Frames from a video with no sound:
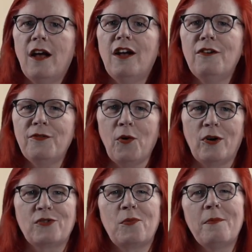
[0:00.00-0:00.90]
Of
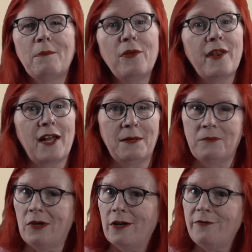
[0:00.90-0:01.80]
course, remember that I
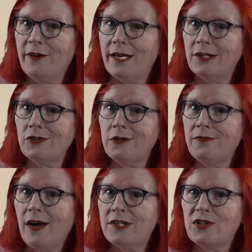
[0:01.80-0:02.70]
am not a financial
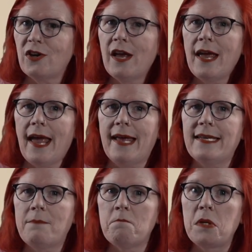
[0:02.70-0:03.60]
advisor
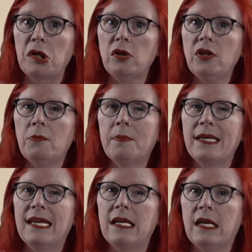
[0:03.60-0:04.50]
and am merely the
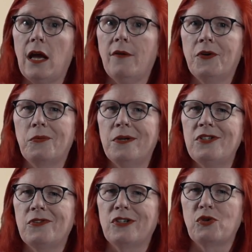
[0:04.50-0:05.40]
beginning of your
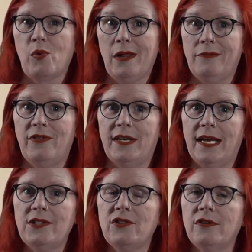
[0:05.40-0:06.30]
research, while a
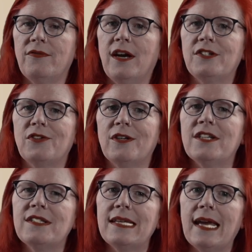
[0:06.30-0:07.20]
financial advisor
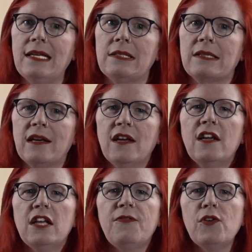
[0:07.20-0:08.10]
is the end.
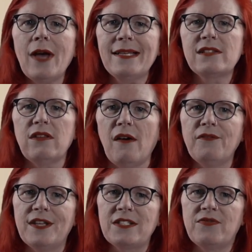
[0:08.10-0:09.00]
If you guys
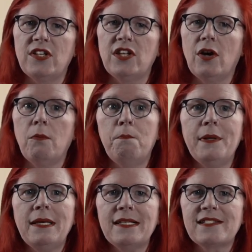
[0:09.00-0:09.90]
loved this video,
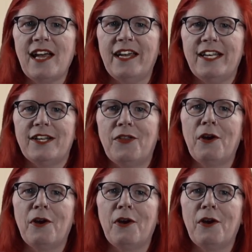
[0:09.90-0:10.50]
be excited.